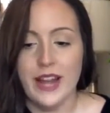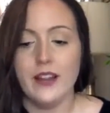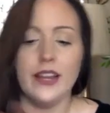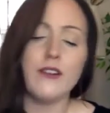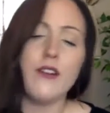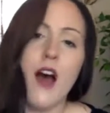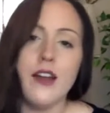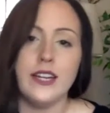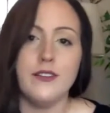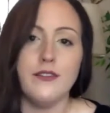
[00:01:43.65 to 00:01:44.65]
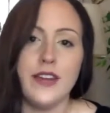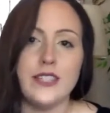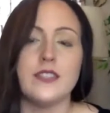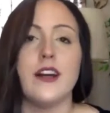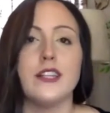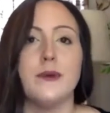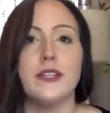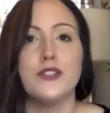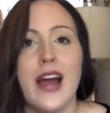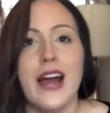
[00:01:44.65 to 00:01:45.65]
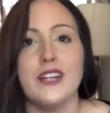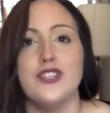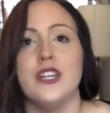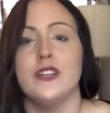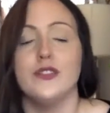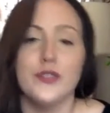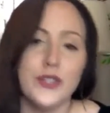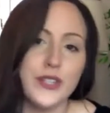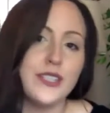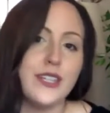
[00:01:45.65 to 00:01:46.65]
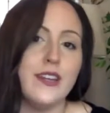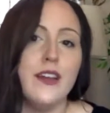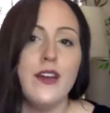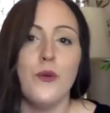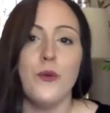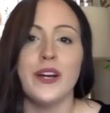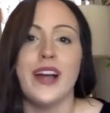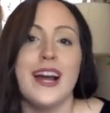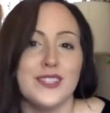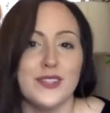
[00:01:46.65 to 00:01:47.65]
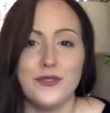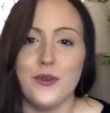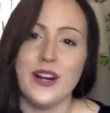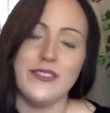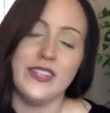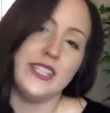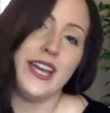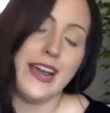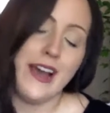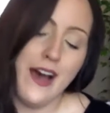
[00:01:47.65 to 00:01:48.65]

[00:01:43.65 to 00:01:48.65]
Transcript: And later on in the phase, it talks about attraction and looks and what guys look for and everything.